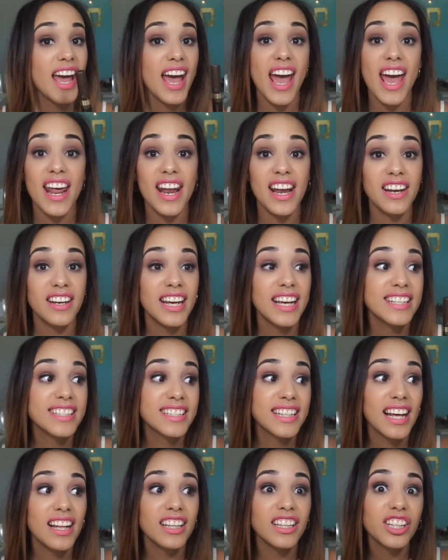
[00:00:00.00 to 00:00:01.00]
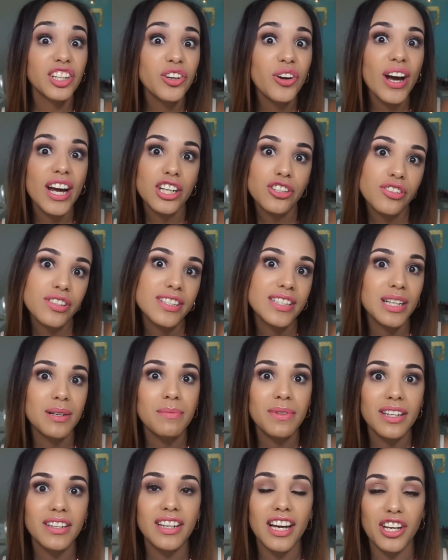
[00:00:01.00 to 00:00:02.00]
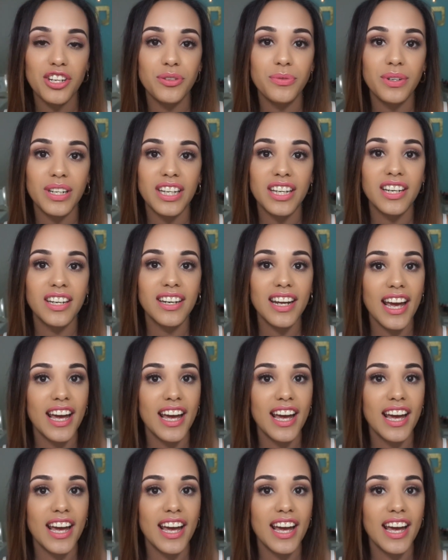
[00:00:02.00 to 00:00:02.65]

And it's that little extra something that you need,